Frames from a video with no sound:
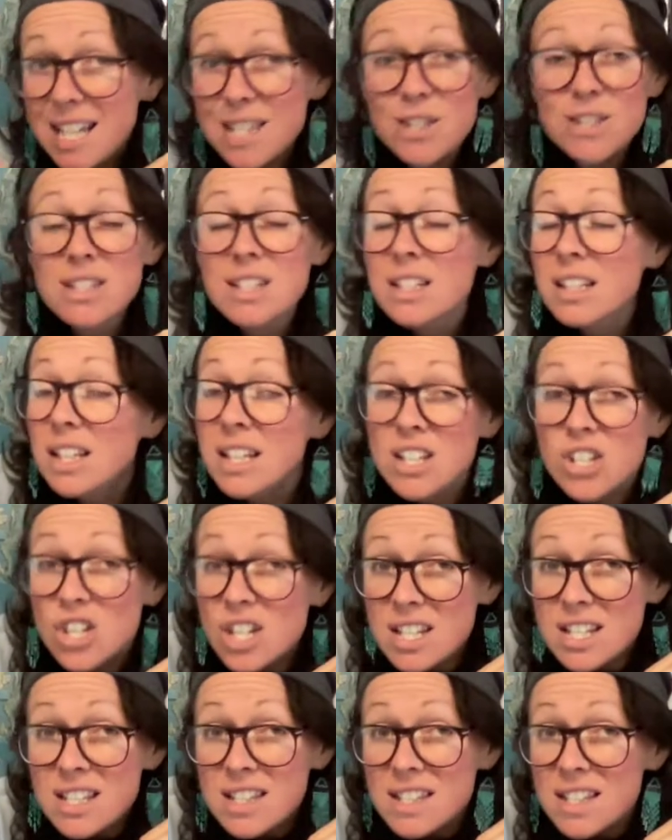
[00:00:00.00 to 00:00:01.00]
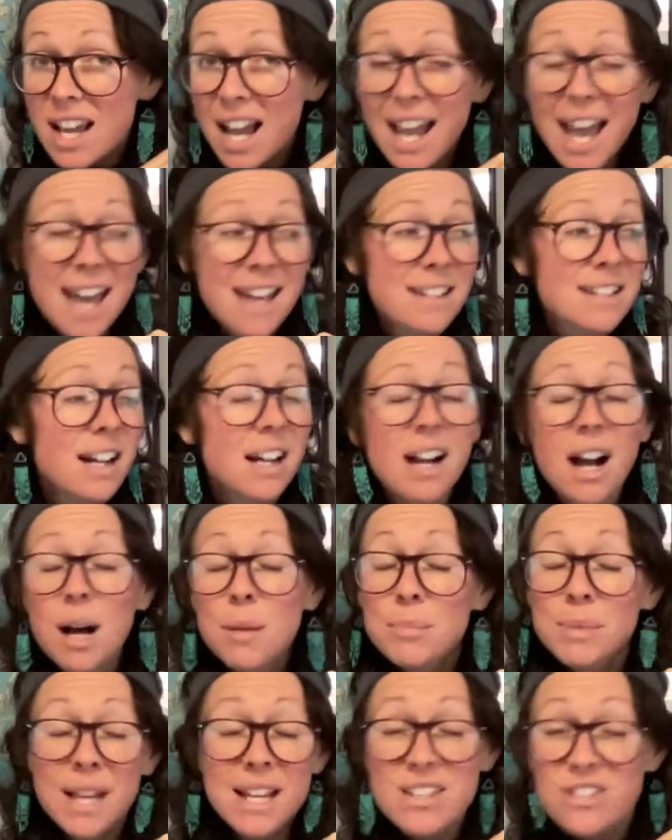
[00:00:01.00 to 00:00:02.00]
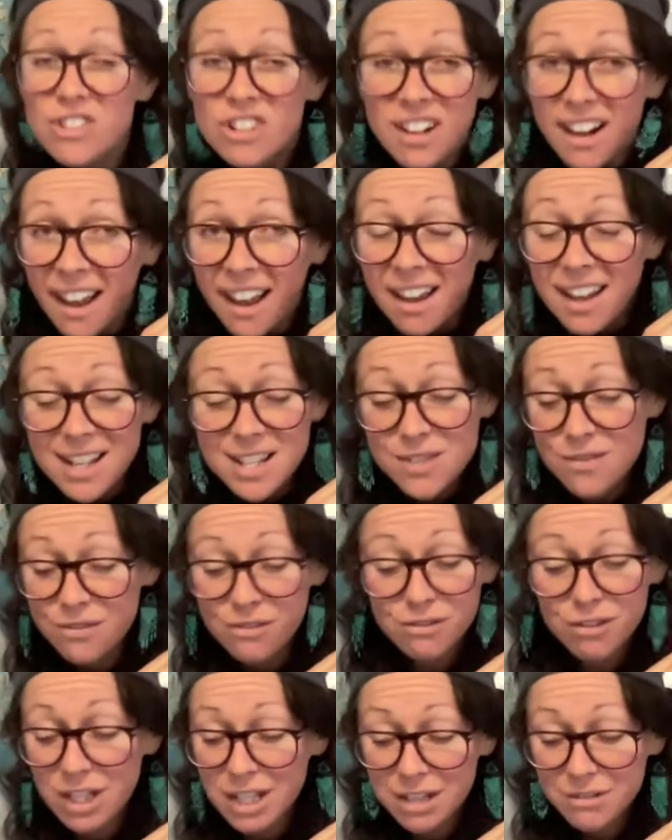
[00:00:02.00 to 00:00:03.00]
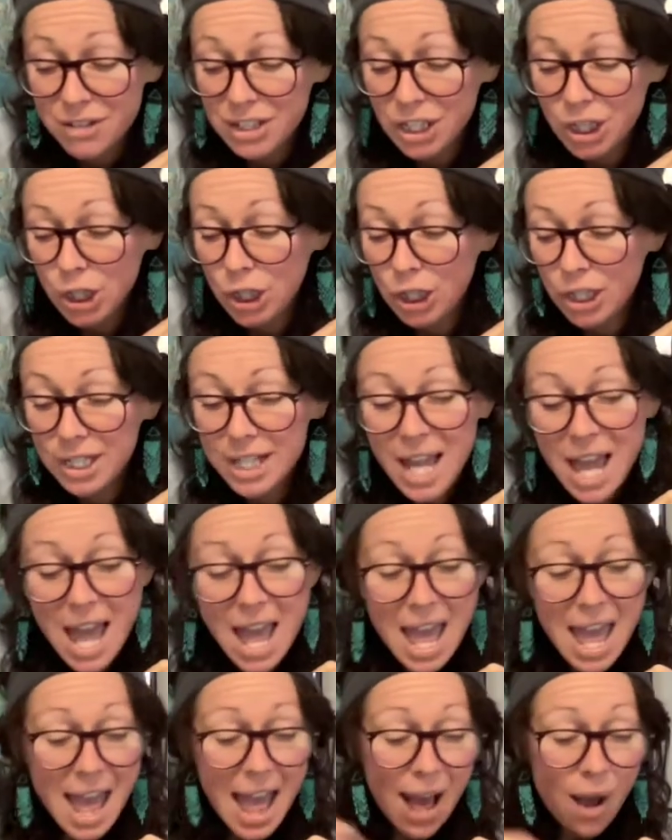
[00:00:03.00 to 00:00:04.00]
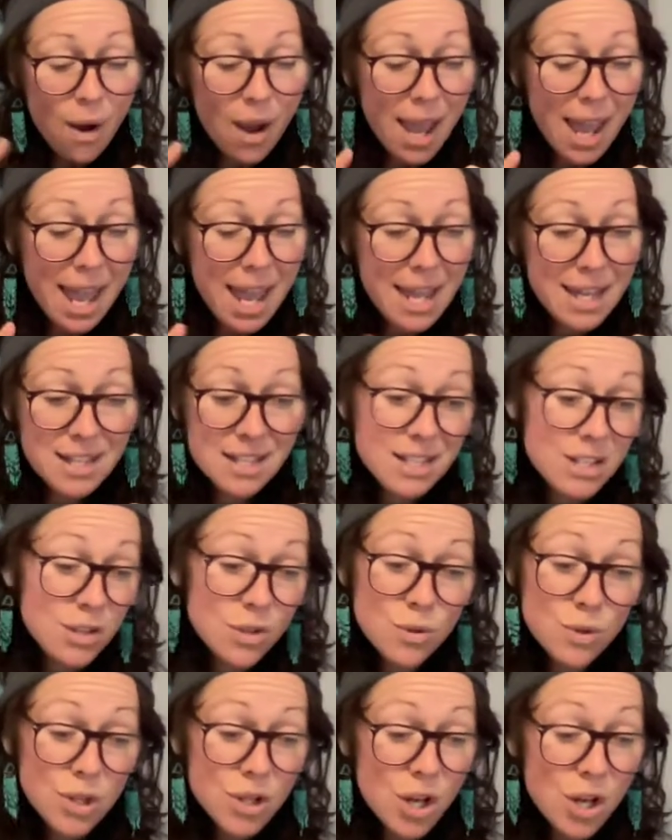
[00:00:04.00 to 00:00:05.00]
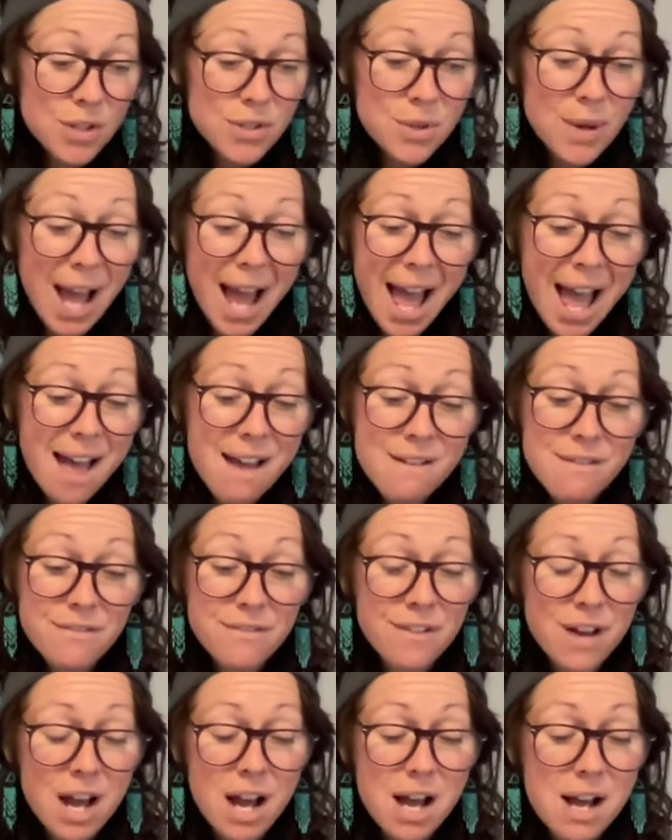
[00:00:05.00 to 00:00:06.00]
It's delicious. I had a cup yesterday. It's really, really good. And you can also have